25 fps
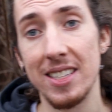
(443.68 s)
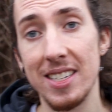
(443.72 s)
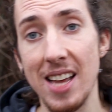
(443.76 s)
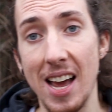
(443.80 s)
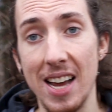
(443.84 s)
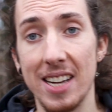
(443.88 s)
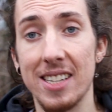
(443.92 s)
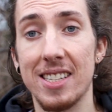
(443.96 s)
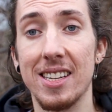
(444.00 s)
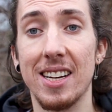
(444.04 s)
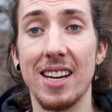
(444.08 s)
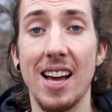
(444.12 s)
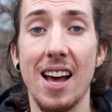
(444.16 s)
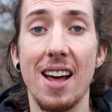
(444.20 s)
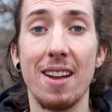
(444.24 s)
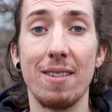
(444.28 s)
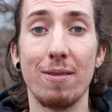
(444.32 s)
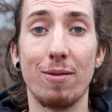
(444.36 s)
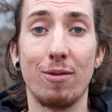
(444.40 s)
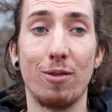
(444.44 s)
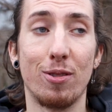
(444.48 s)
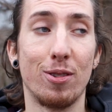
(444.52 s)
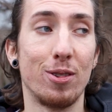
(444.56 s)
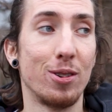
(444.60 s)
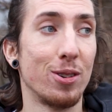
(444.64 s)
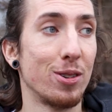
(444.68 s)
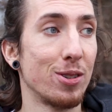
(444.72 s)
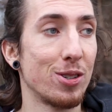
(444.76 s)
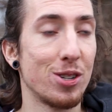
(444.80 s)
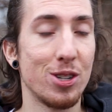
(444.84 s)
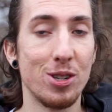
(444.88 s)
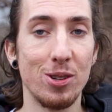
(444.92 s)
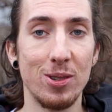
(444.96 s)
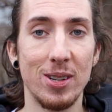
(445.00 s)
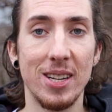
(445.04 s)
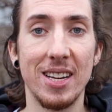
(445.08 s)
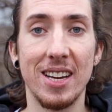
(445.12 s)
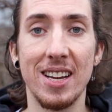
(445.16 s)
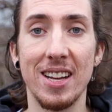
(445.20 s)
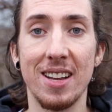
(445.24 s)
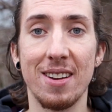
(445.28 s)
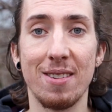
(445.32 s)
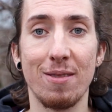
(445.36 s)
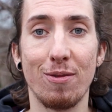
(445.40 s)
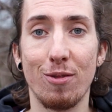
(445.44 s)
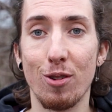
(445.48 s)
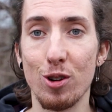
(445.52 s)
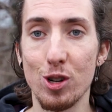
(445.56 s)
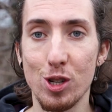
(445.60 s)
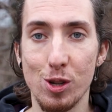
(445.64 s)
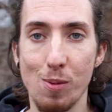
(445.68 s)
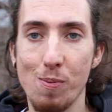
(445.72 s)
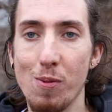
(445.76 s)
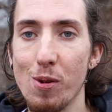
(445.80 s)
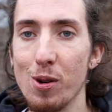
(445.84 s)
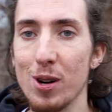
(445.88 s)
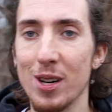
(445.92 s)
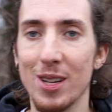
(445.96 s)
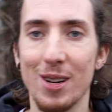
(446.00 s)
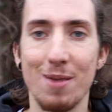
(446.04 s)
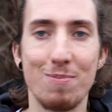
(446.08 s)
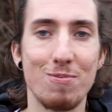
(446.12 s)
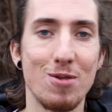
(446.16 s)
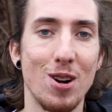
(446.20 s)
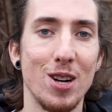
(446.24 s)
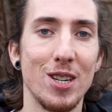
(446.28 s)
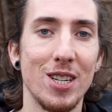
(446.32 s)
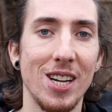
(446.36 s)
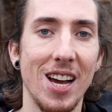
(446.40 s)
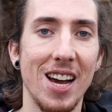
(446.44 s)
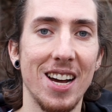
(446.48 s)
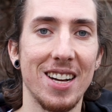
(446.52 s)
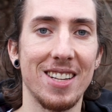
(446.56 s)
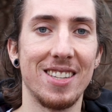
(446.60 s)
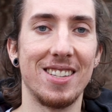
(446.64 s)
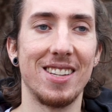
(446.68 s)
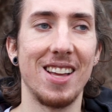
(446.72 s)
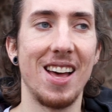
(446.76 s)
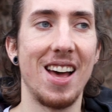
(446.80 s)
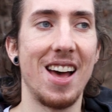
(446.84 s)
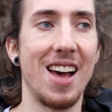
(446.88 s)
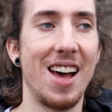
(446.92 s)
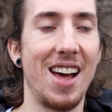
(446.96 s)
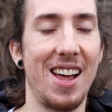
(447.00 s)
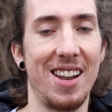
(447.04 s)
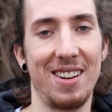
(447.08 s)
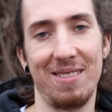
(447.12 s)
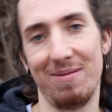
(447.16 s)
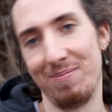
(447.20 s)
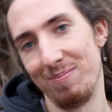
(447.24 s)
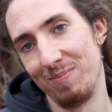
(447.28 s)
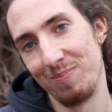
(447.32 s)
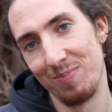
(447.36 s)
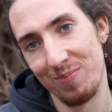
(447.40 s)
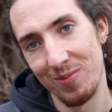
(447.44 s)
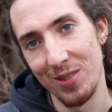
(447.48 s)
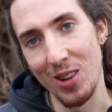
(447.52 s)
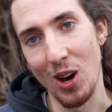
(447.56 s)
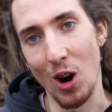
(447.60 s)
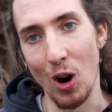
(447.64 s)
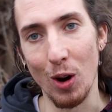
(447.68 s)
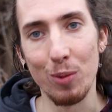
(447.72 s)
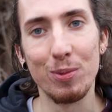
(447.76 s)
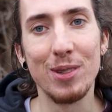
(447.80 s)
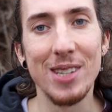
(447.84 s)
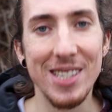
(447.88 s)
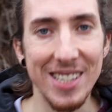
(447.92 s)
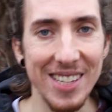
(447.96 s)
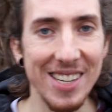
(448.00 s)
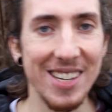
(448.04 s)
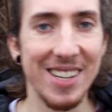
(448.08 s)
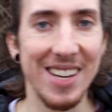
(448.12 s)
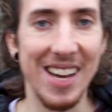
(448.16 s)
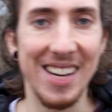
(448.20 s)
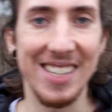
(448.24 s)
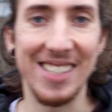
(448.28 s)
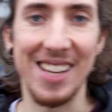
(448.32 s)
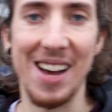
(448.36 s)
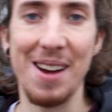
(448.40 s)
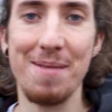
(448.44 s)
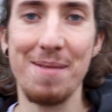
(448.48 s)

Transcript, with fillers: thanks again for tuning in, for supporting the project, and hope to see you next